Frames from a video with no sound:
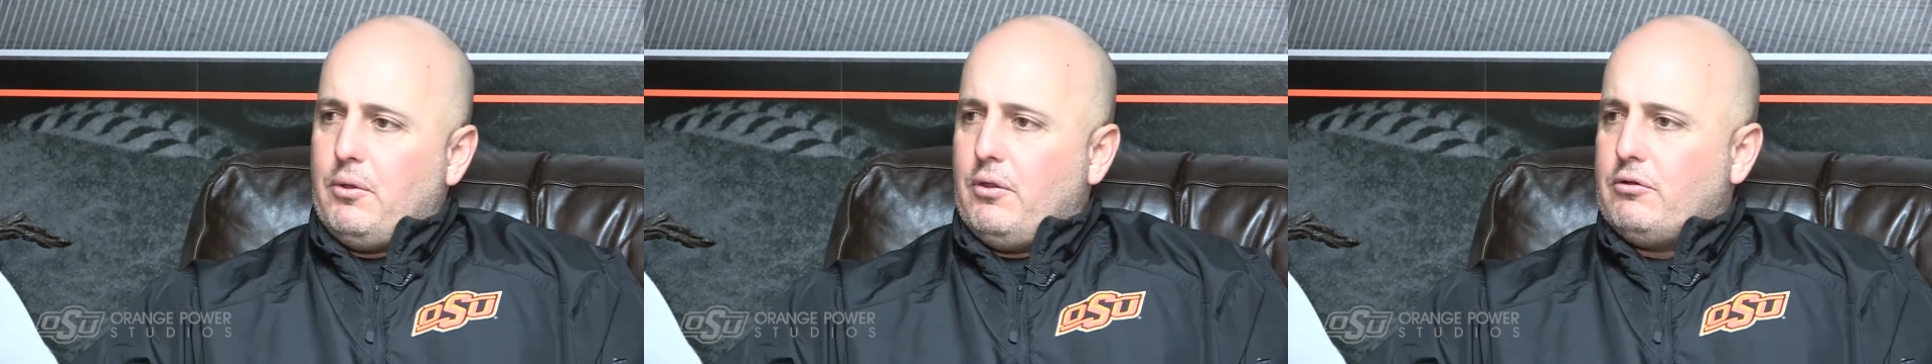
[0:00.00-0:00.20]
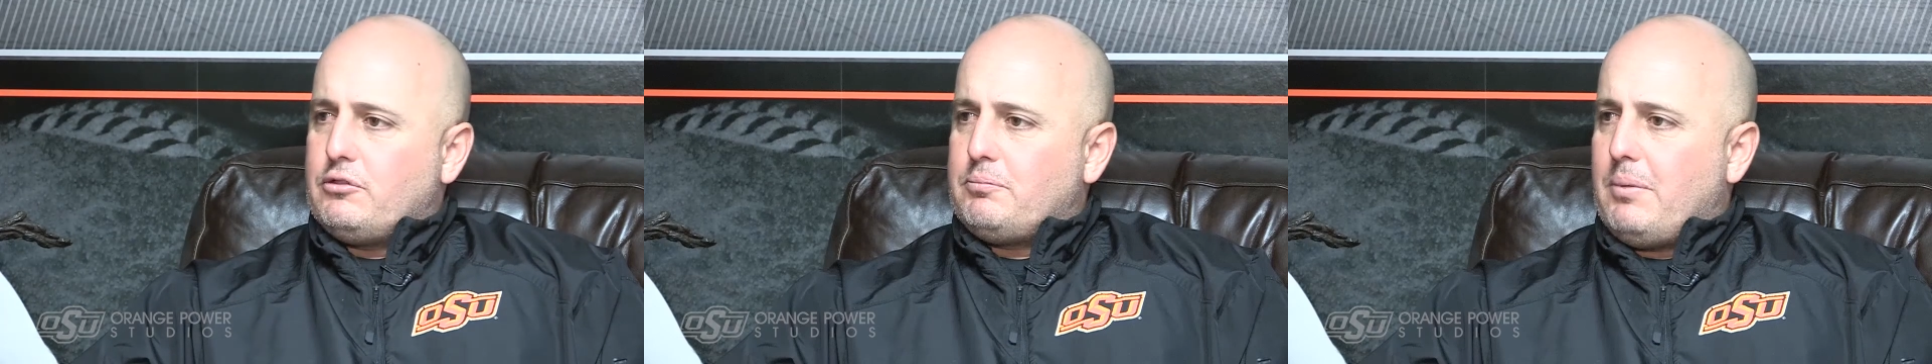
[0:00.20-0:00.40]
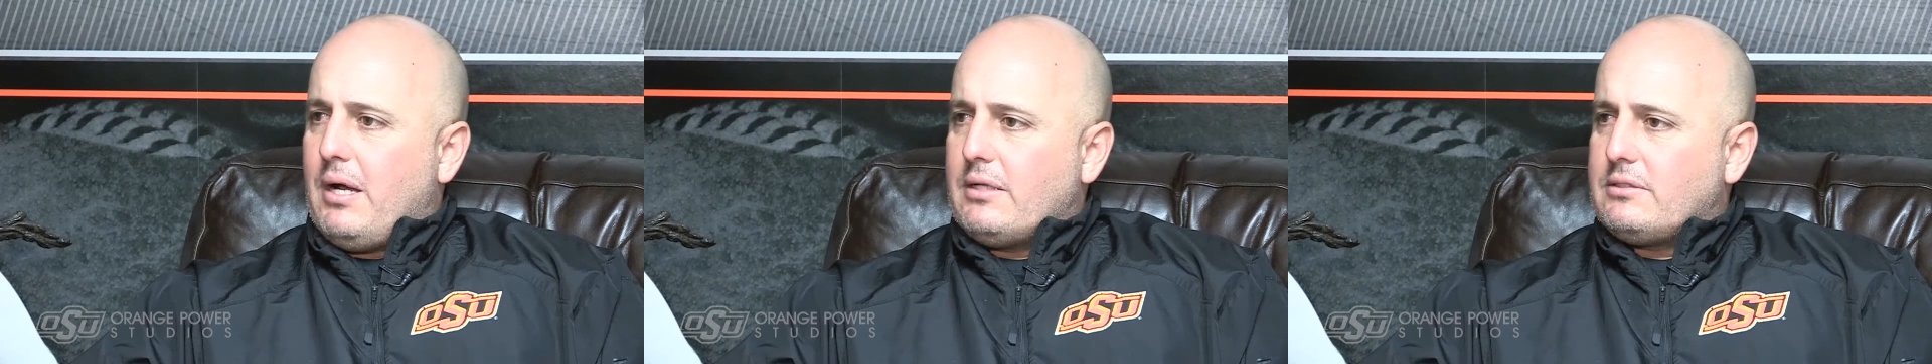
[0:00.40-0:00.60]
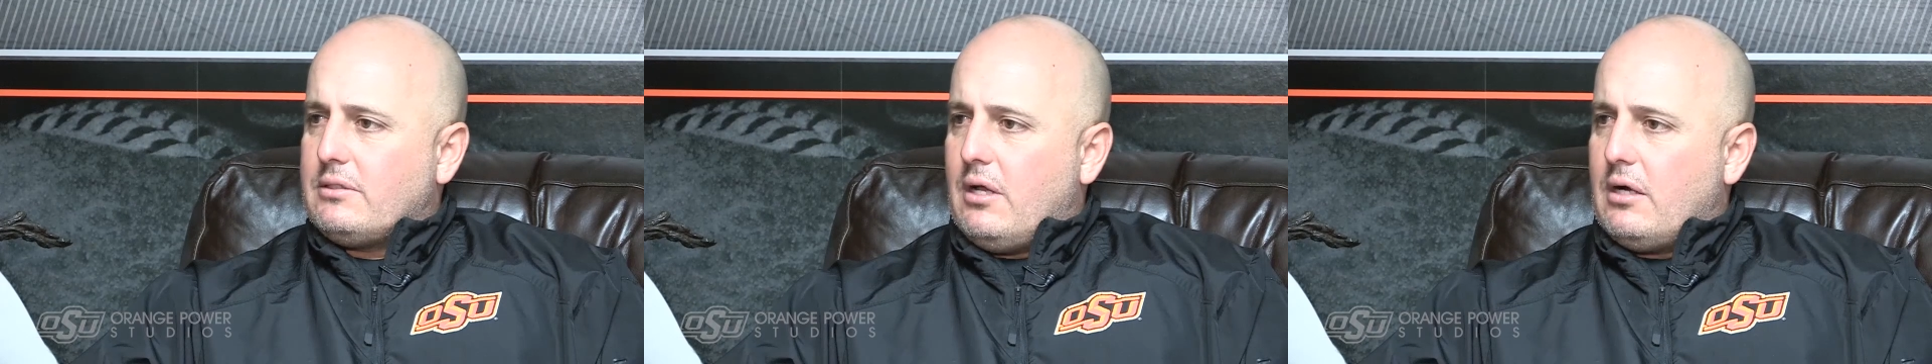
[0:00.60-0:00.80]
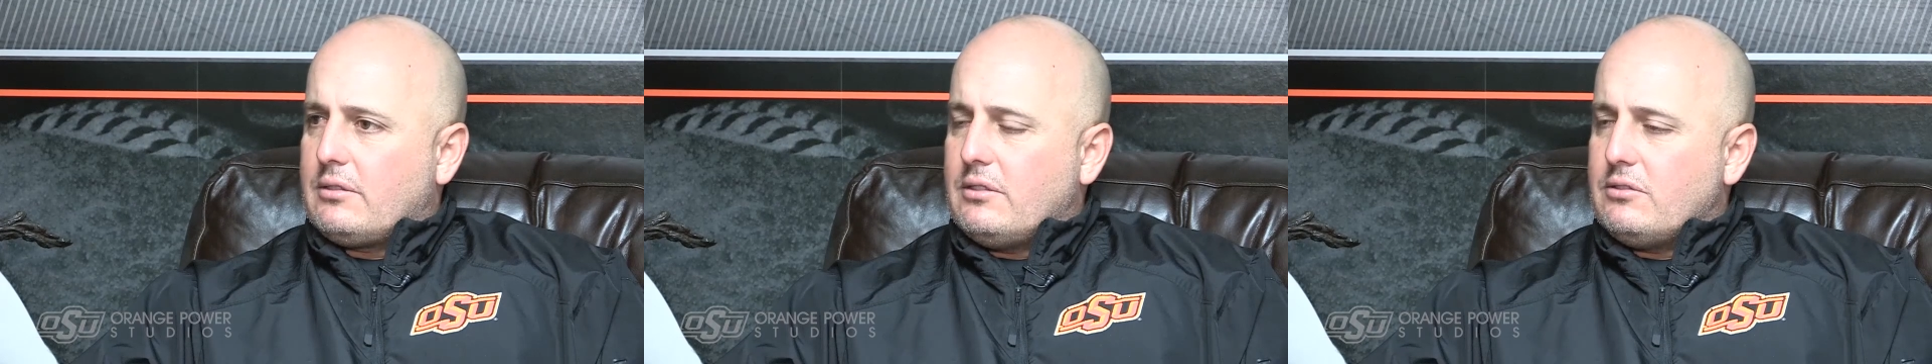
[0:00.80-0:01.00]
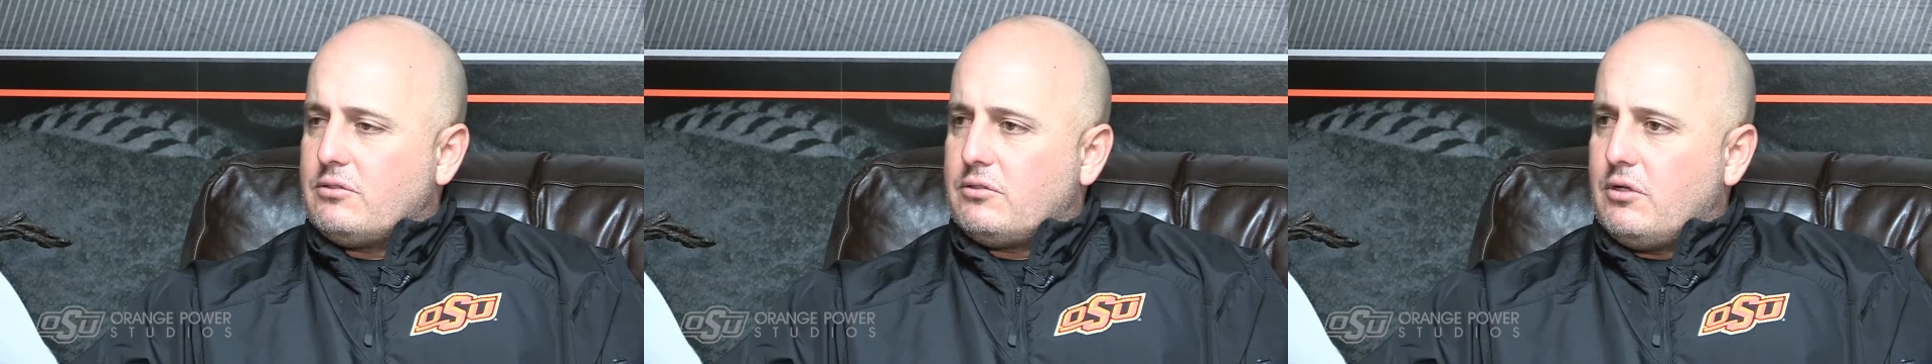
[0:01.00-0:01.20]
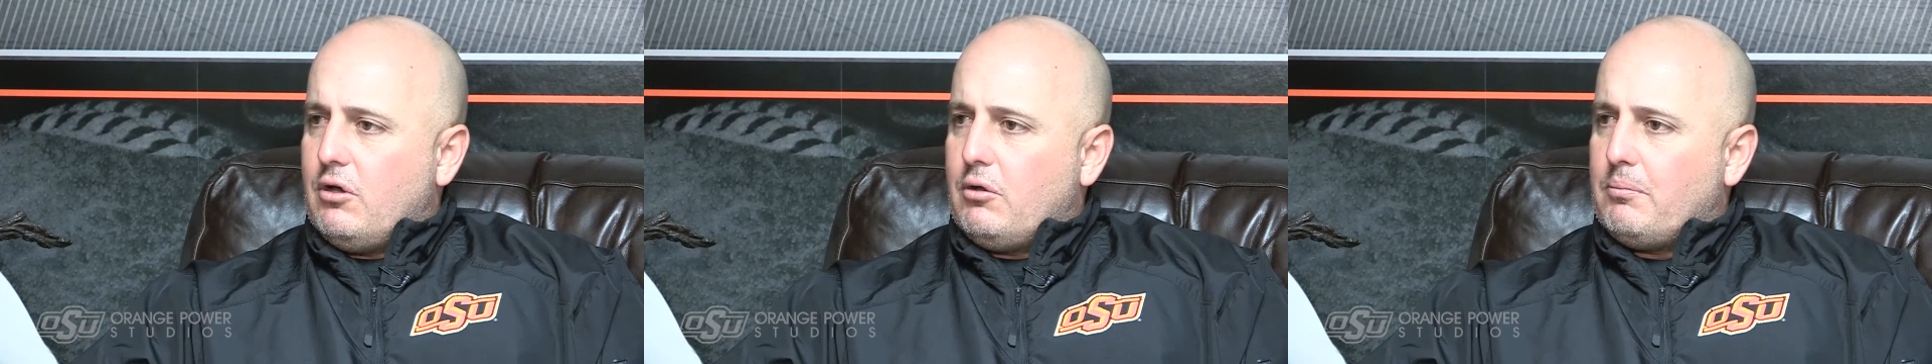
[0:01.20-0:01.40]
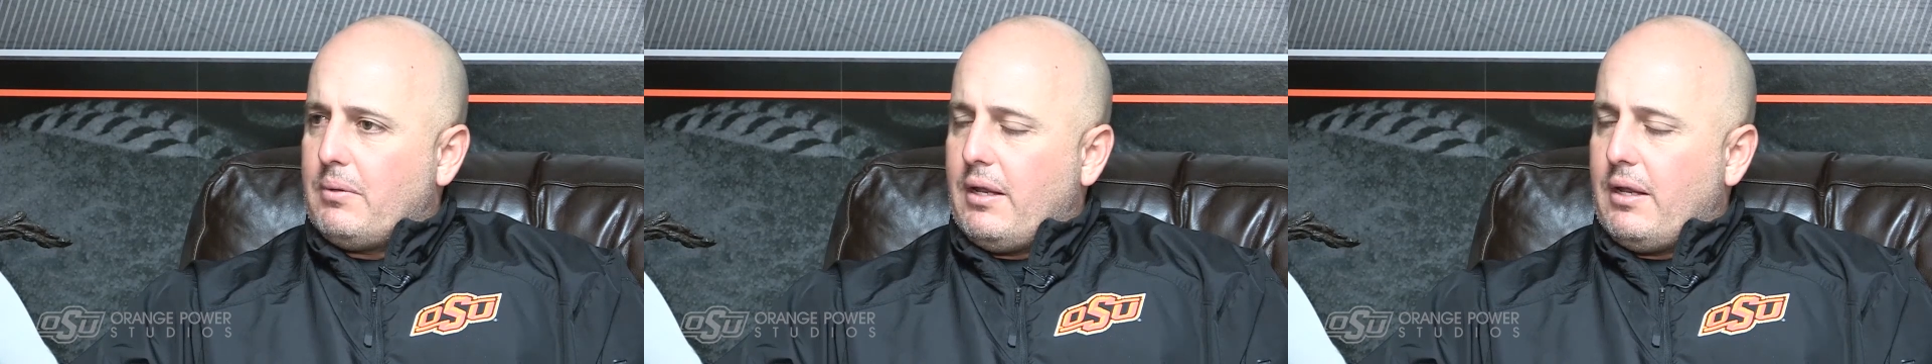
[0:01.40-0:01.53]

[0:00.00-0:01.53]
of those spots locked in stone,